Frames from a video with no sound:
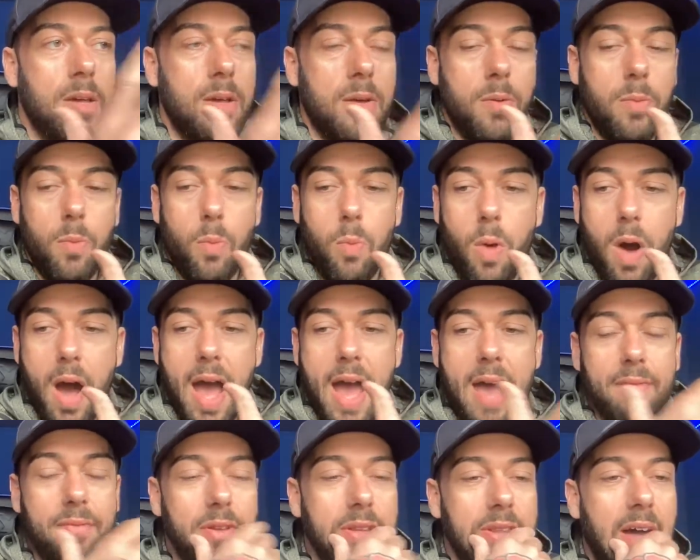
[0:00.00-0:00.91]

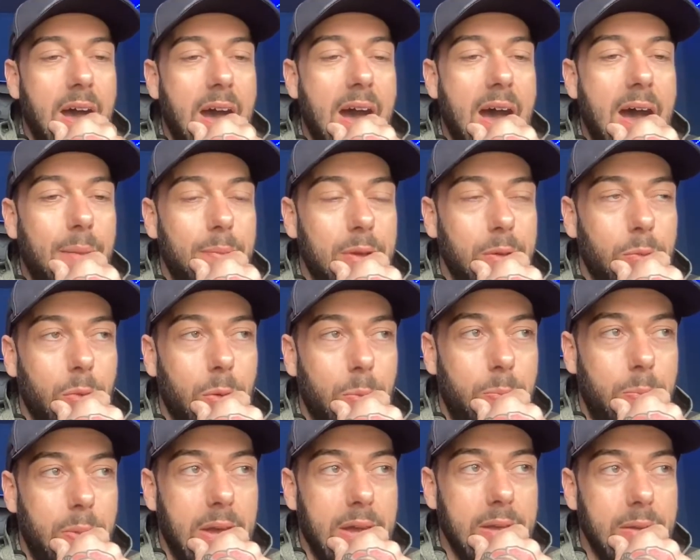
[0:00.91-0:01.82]
Whatever that habit
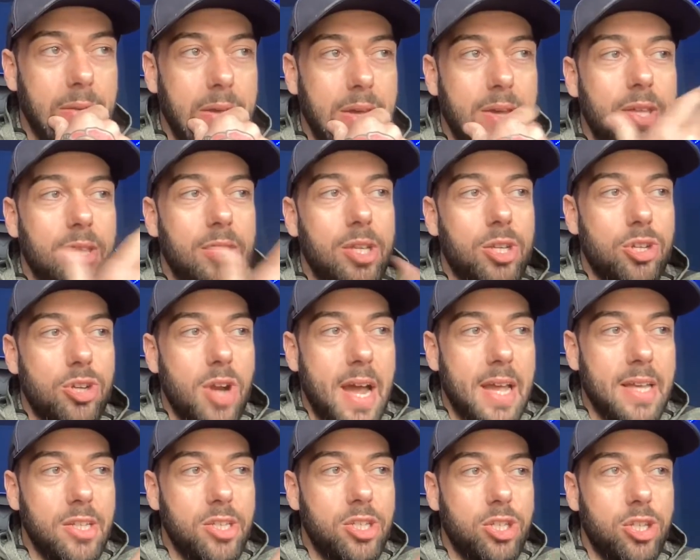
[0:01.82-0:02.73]
would be, they
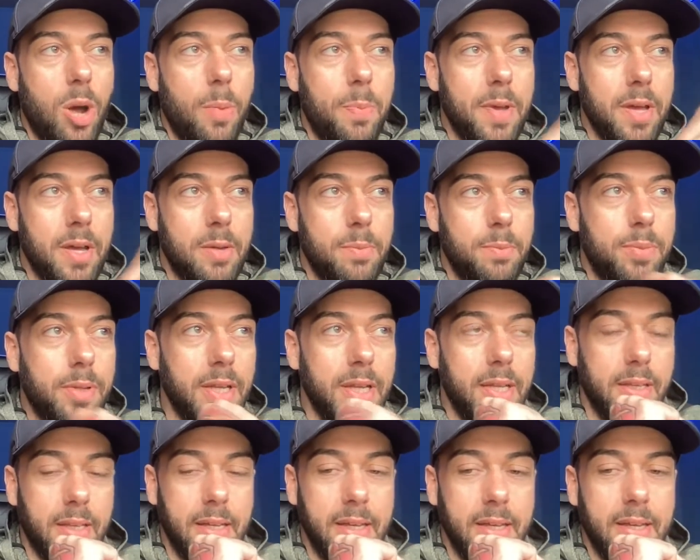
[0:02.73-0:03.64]
try and stop it
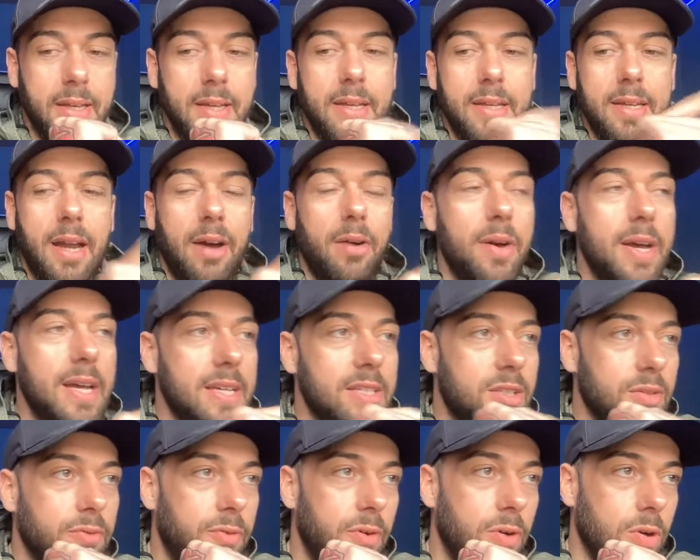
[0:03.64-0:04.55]
completely. Now,
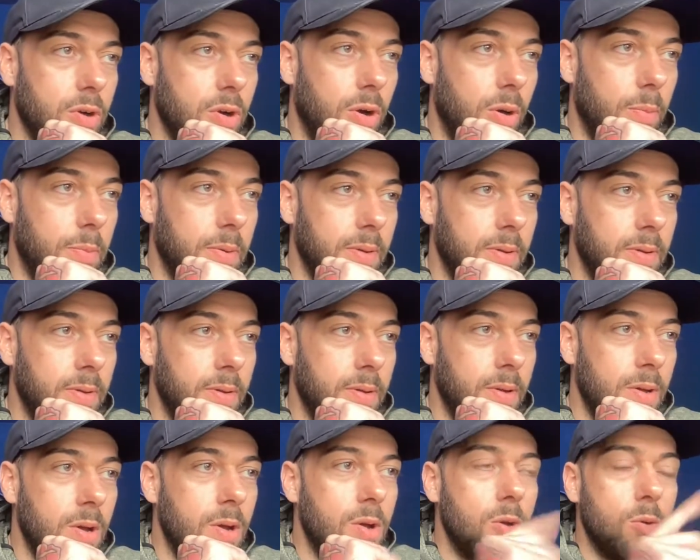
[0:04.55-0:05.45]
here's the fuck up.
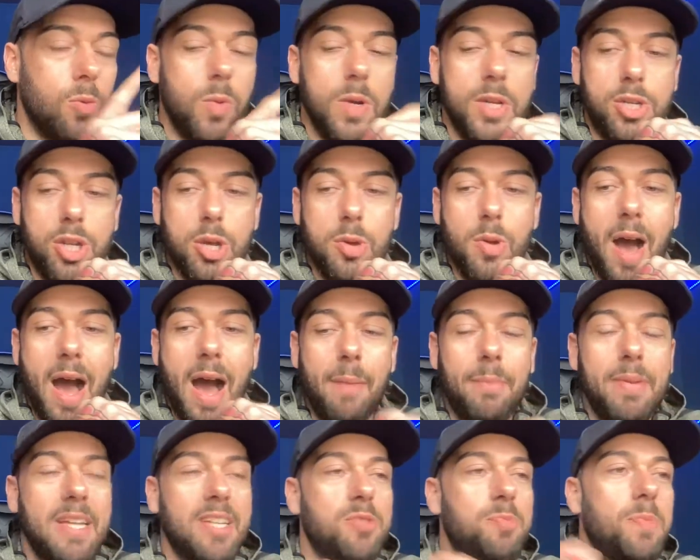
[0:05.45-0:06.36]
We do
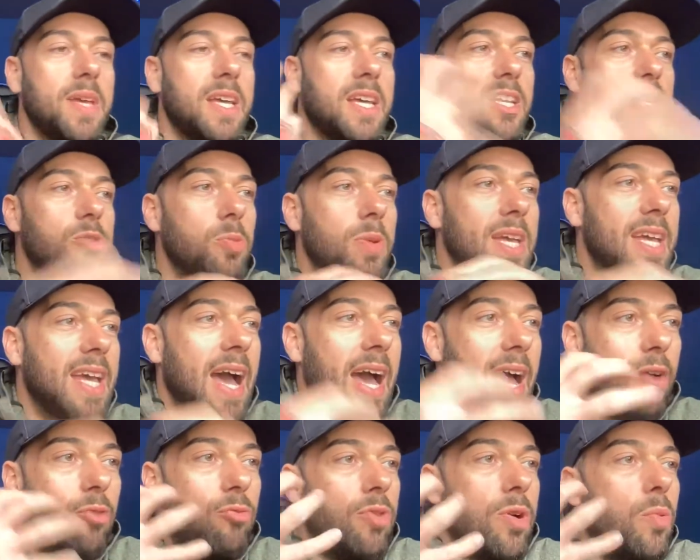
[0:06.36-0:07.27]
habits because we
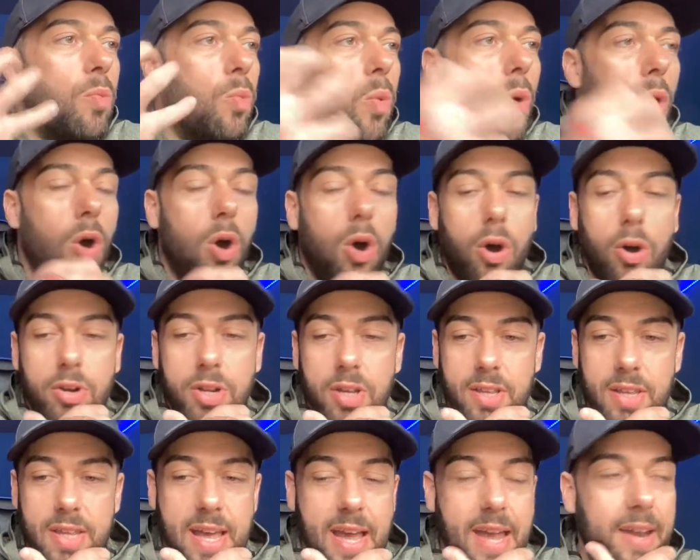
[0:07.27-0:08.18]
get a reward
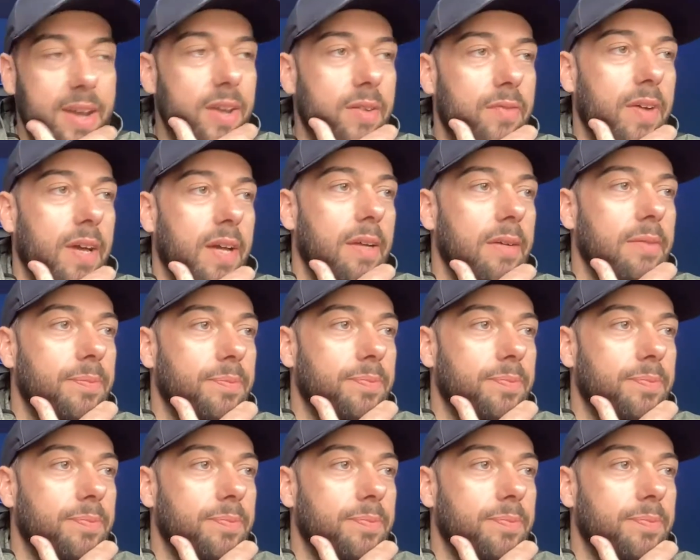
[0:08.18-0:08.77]
at the end of it.